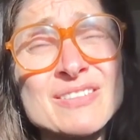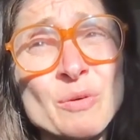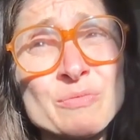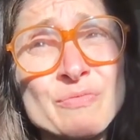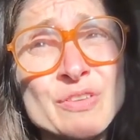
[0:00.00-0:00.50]
they
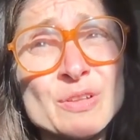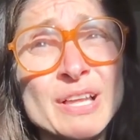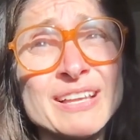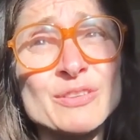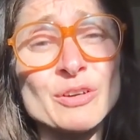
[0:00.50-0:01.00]
don't feel
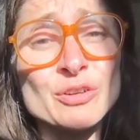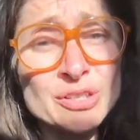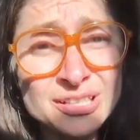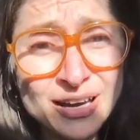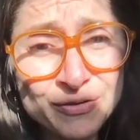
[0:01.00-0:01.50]
like they're
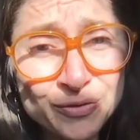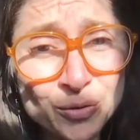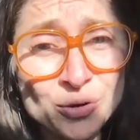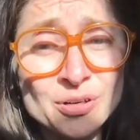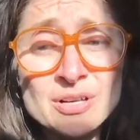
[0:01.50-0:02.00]
good enough
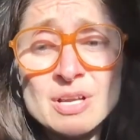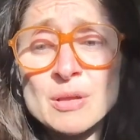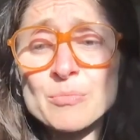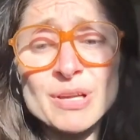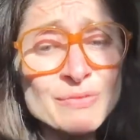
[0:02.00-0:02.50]
or
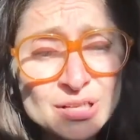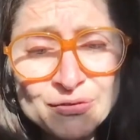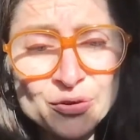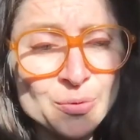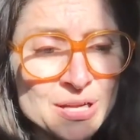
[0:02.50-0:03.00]
brave
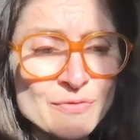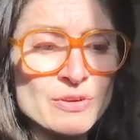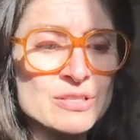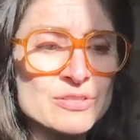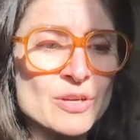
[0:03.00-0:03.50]
enough or
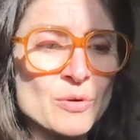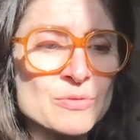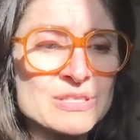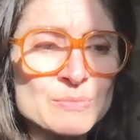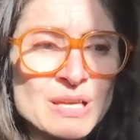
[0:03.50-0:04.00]
whatever. And
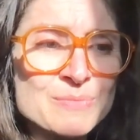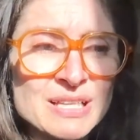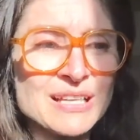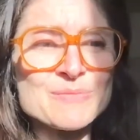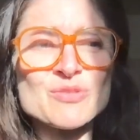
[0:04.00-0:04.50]
so
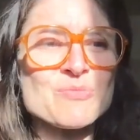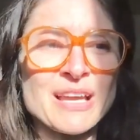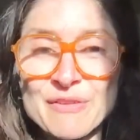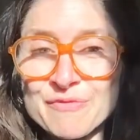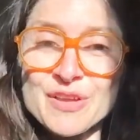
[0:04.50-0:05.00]
sometimes it comes from
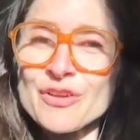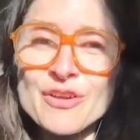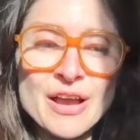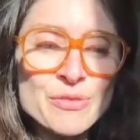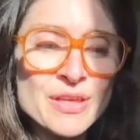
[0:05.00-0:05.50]
like a
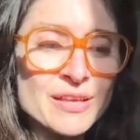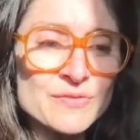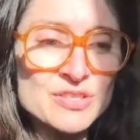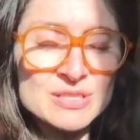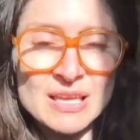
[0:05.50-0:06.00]
fear, I think,
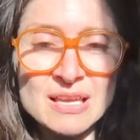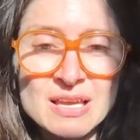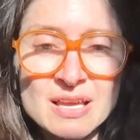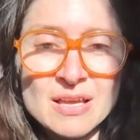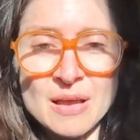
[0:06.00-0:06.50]
of just like